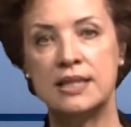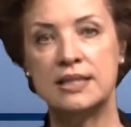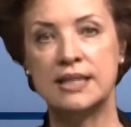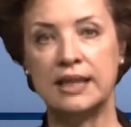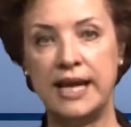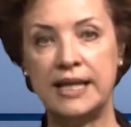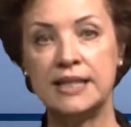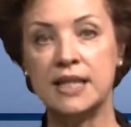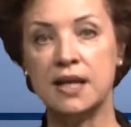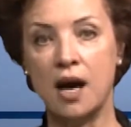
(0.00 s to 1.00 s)

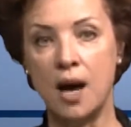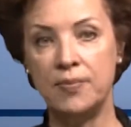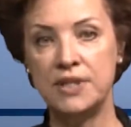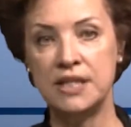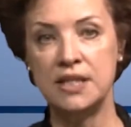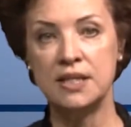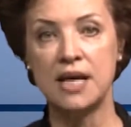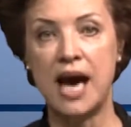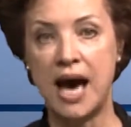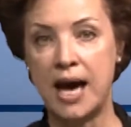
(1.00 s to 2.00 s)
Selecting
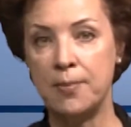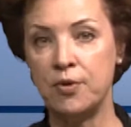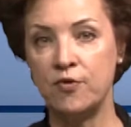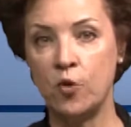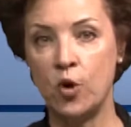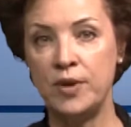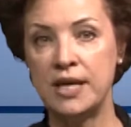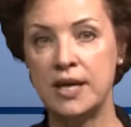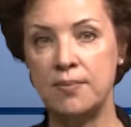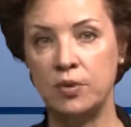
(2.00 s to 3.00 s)
competent,
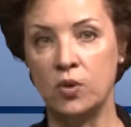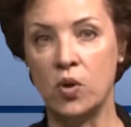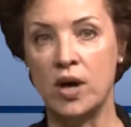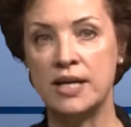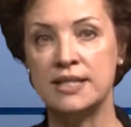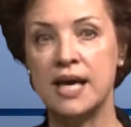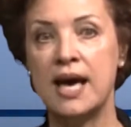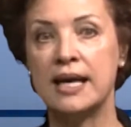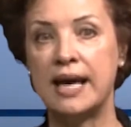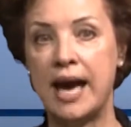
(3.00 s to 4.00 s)
high-performing employees
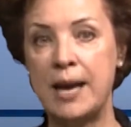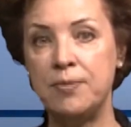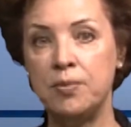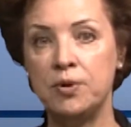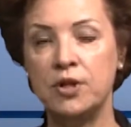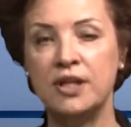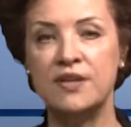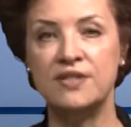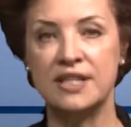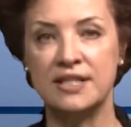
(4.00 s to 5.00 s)
capable
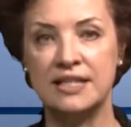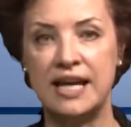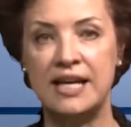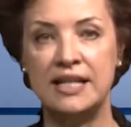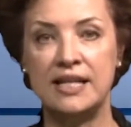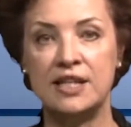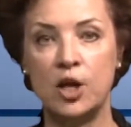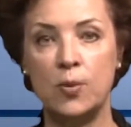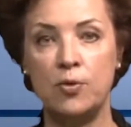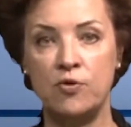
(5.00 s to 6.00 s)
of sustaining
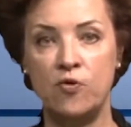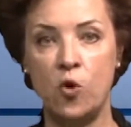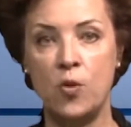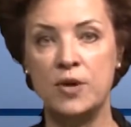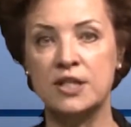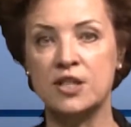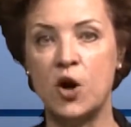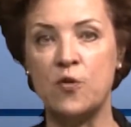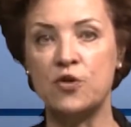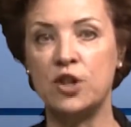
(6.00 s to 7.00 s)
their performance
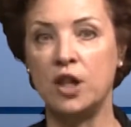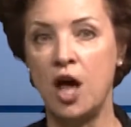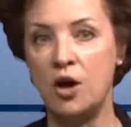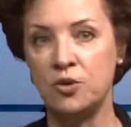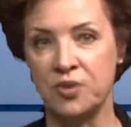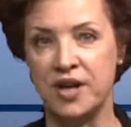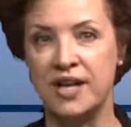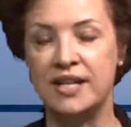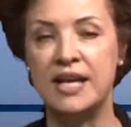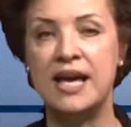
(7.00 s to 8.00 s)
over the long
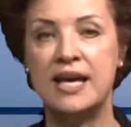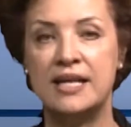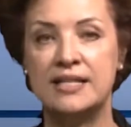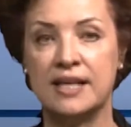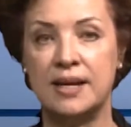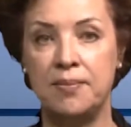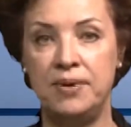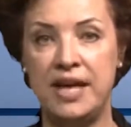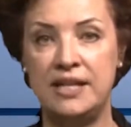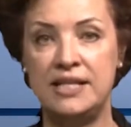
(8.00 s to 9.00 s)
run is a
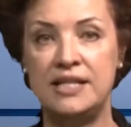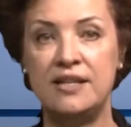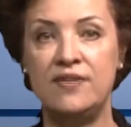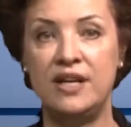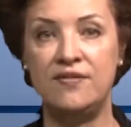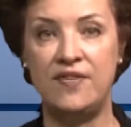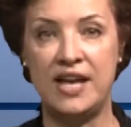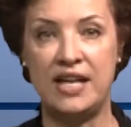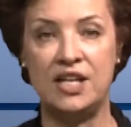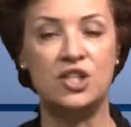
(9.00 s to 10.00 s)
competitive
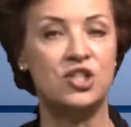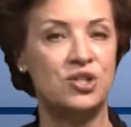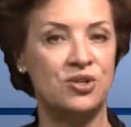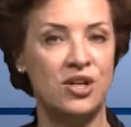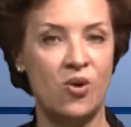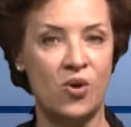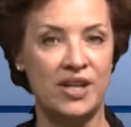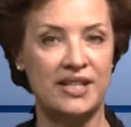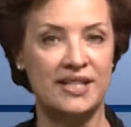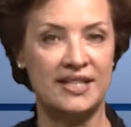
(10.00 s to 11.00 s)
advantage to the
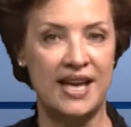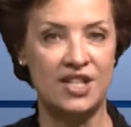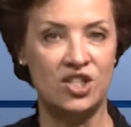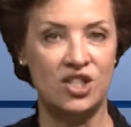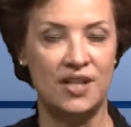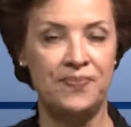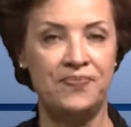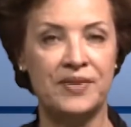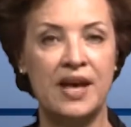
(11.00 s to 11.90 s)
organization.